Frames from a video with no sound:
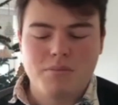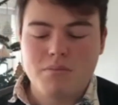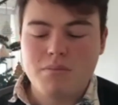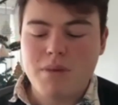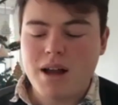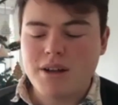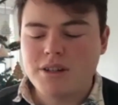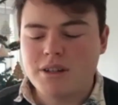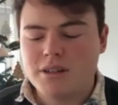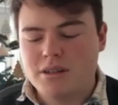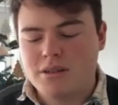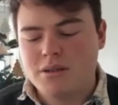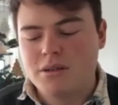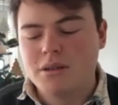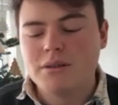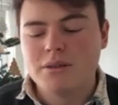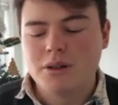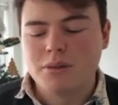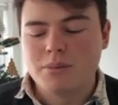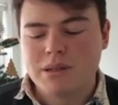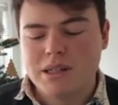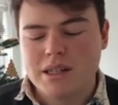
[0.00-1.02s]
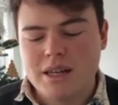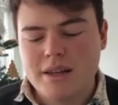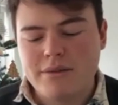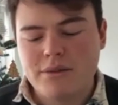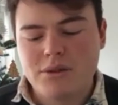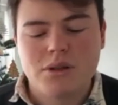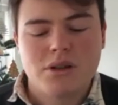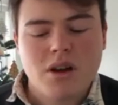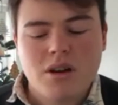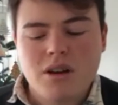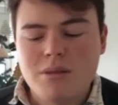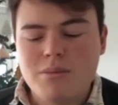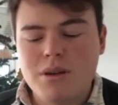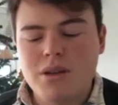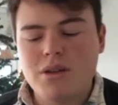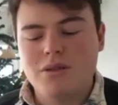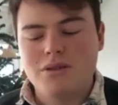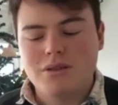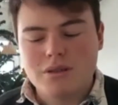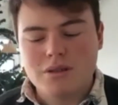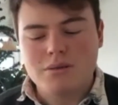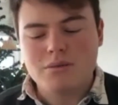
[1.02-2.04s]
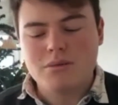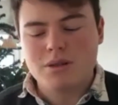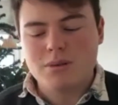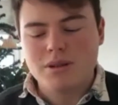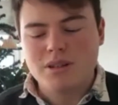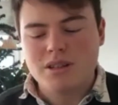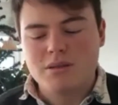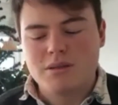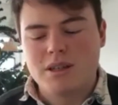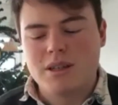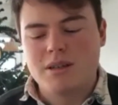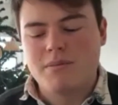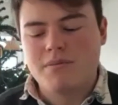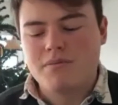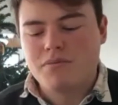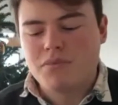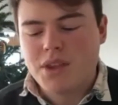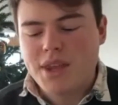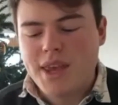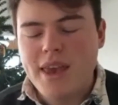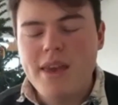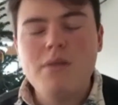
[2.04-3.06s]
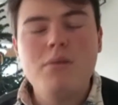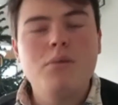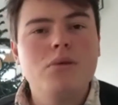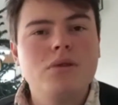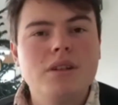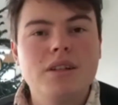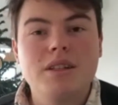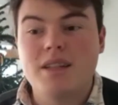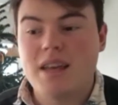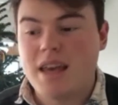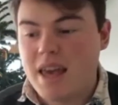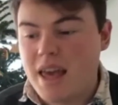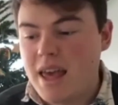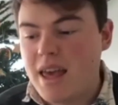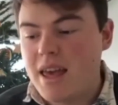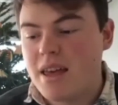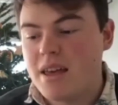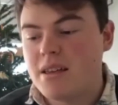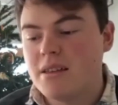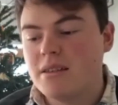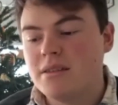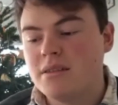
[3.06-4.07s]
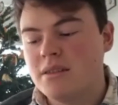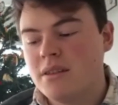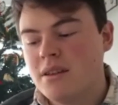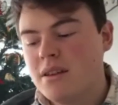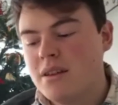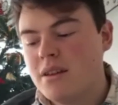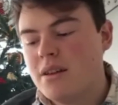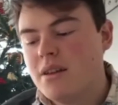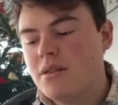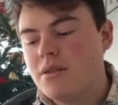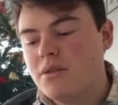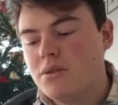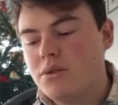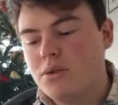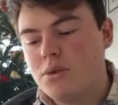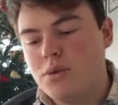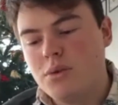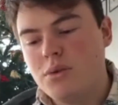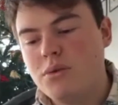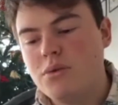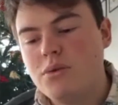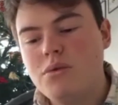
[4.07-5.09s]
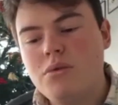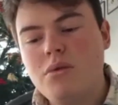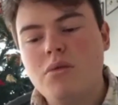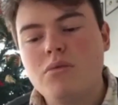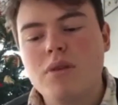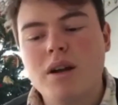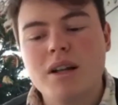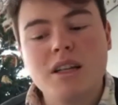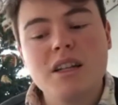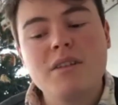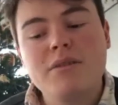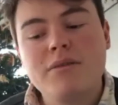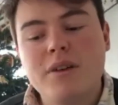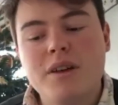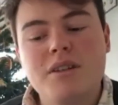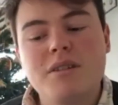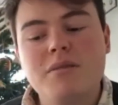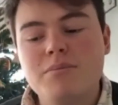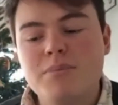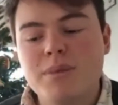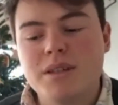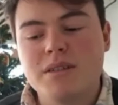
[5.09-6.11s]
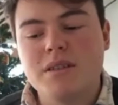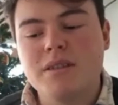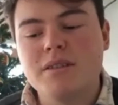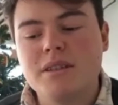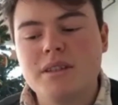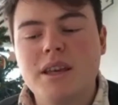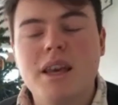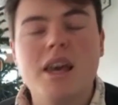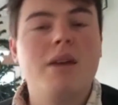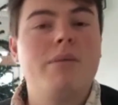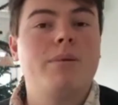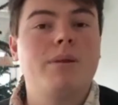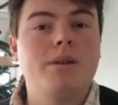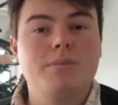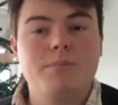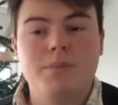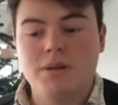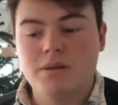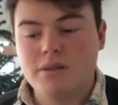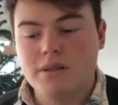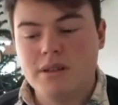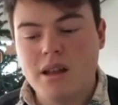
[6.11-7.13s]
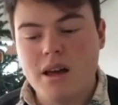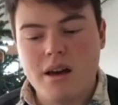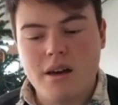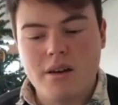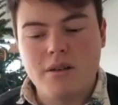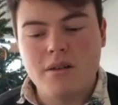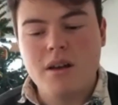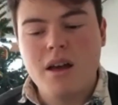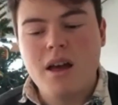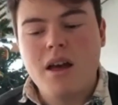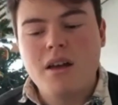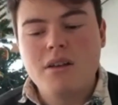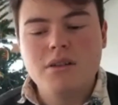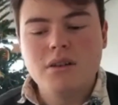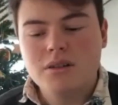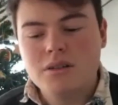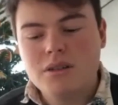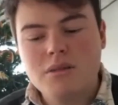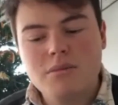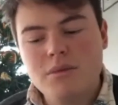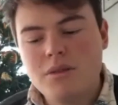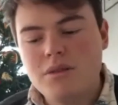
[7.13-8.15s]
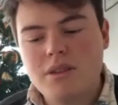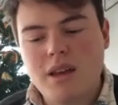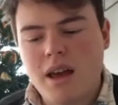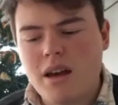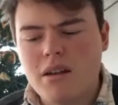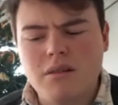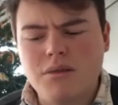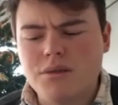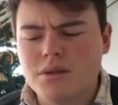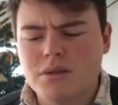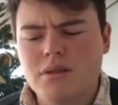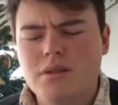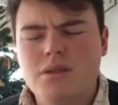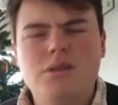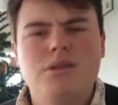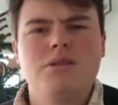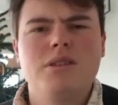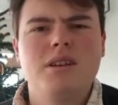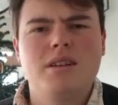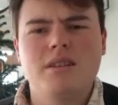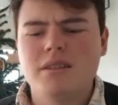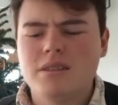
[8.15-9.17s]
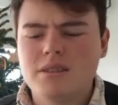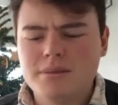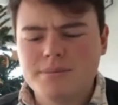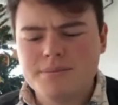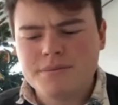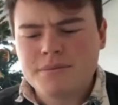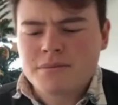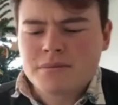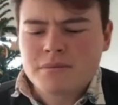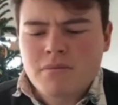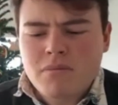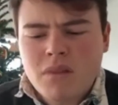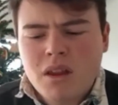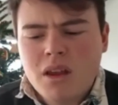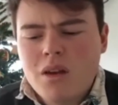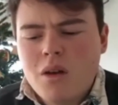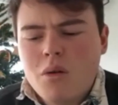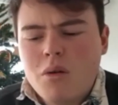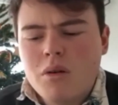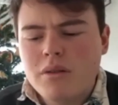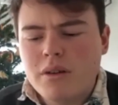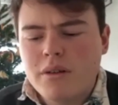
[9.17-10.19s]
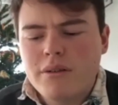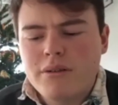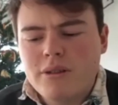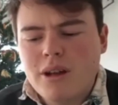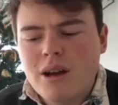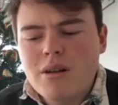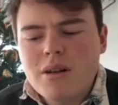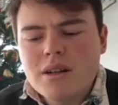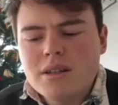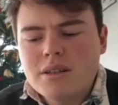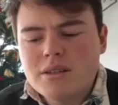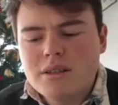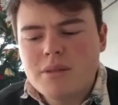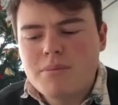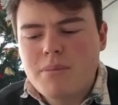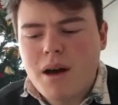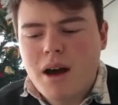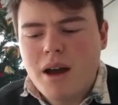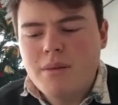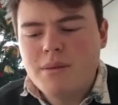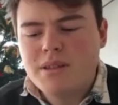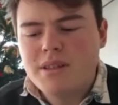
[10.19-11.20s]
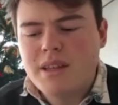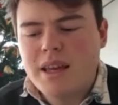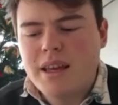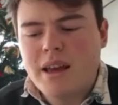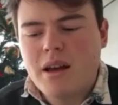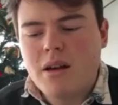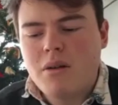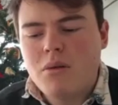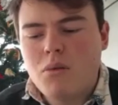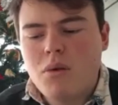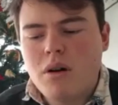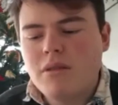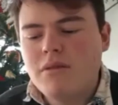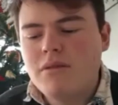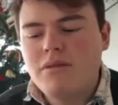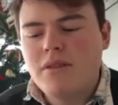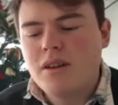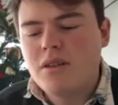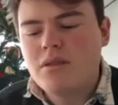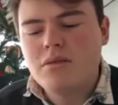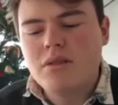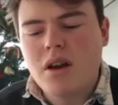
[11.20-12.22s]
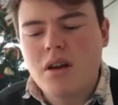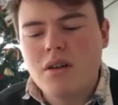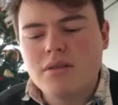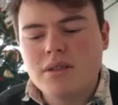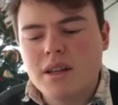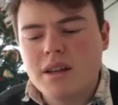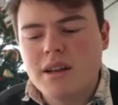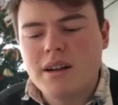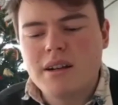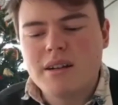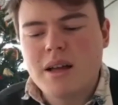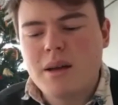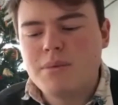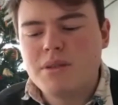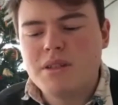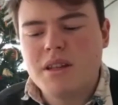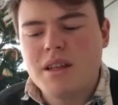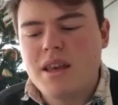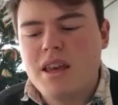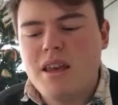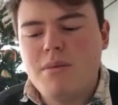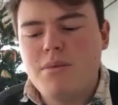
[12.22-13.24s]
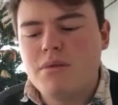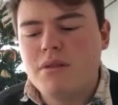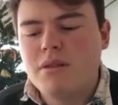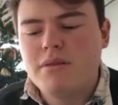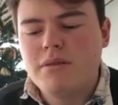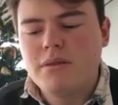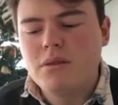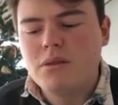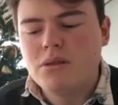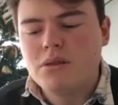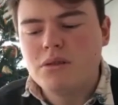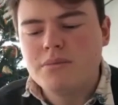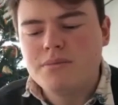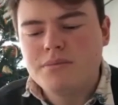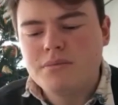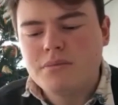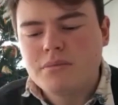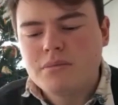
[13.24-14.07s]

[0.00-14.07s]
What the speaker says: Magic, Torville believed, should only be used responsibly. He ordered his to run an efficient business and keep his bills low, not to amuse elves on the streets. With a flourish, the pipe sang out one final note and collapsed in a heap on the floor.